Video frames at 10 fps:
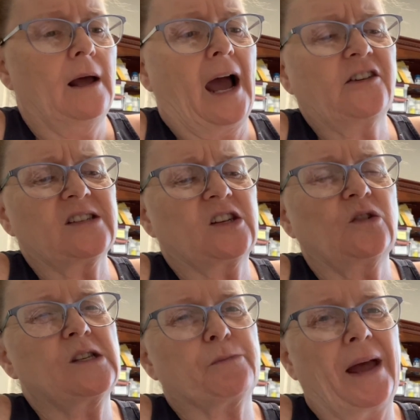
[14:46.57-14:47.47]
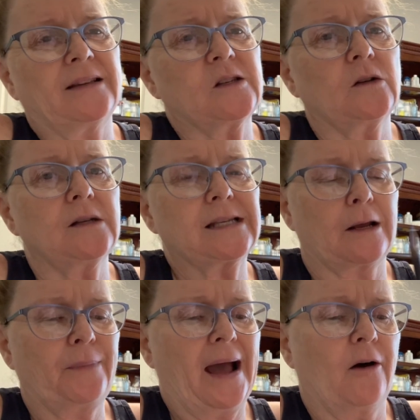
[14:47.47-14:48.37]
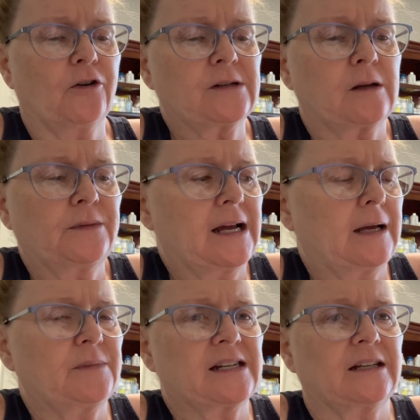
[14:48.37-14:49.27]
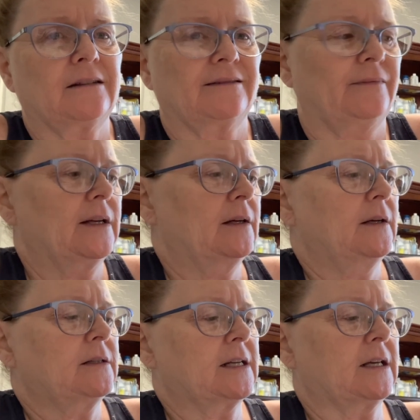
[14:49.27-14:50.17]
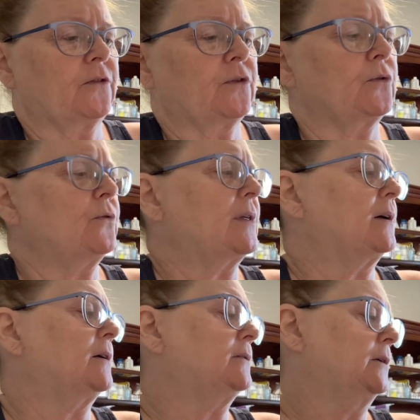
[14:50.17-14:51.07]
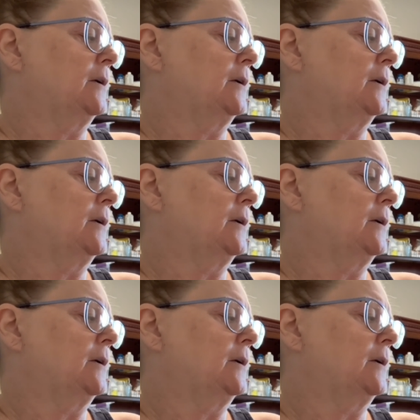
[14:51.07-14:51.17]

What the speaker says: I just use pencils and powders sometimes to get through the,